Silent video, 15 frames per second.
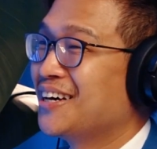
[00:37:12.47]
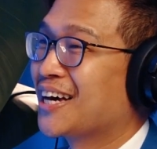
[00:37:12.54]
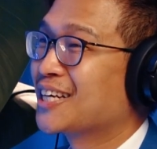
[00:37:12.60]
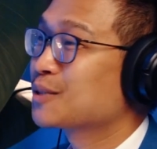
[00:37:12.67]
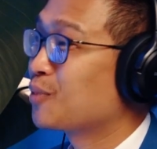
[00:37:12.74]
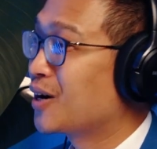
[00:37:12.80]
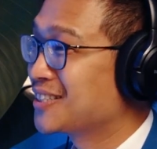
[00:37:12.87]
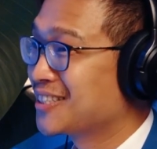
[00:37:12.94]

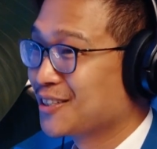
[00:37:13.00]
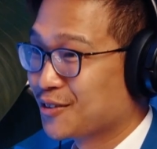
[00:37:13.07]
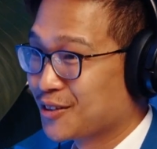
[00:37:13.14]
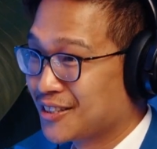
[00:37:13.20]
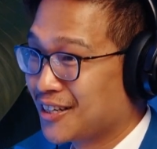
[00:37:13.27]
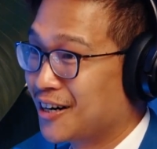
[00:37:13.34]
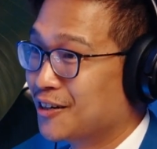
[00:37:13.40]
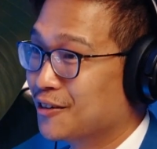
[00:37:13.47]
Expressing
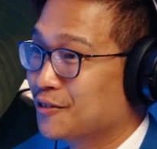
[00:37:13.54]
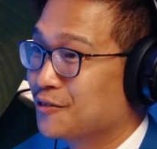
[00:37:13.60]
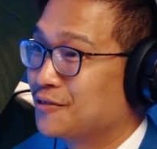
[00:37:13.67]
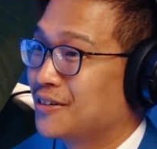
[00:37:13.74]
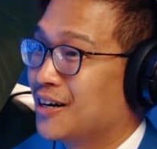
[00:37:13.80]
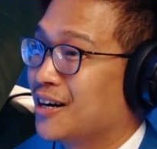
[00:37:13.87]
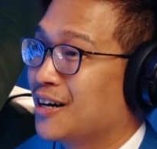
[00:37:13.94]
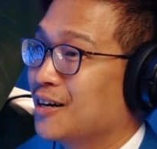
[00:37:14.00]

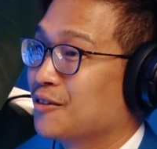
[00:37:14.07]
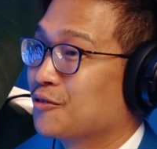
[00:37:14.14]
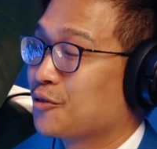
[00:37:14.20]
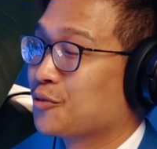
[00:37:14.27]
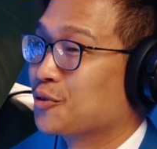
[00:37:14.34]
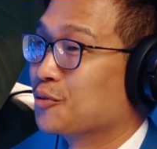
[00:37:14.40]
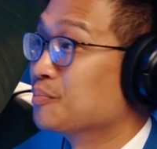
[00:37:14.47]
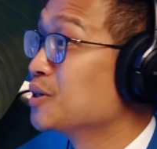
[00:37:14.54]
yourself
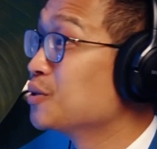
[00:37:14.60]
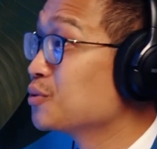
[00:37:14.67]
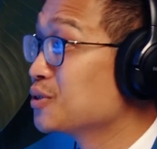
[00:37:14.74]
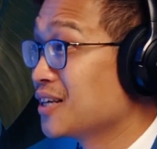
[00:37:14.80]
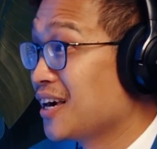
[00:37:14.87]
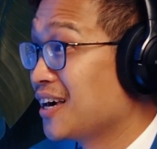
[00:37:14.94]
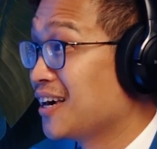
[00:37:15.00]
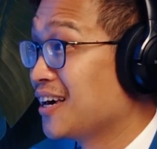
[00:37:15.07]
through
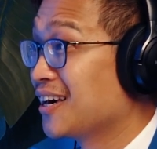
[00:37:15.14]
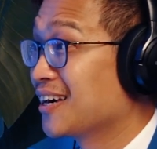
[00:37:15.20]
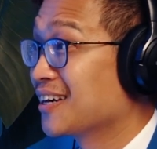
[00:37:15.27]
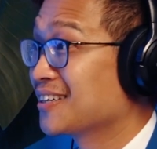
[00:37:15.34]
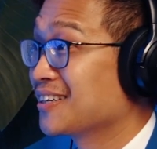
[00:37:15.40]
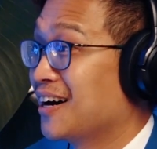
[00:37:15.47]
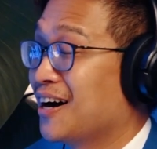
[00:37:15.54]
music.